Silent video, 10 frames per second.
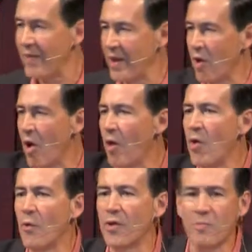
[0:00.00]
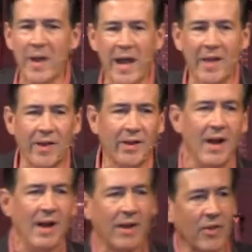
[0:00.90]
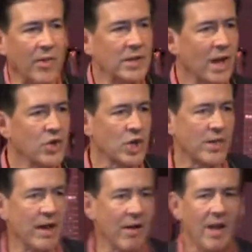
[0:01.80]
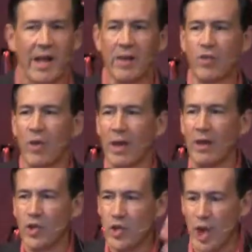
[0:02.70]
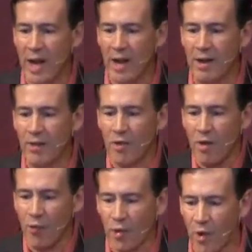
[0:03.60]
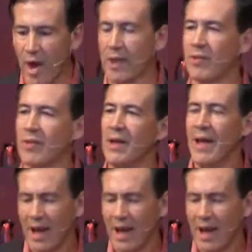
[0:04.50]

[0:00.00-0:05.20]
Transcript: And they all know this man that is in the dungeon there is in chains for Christ.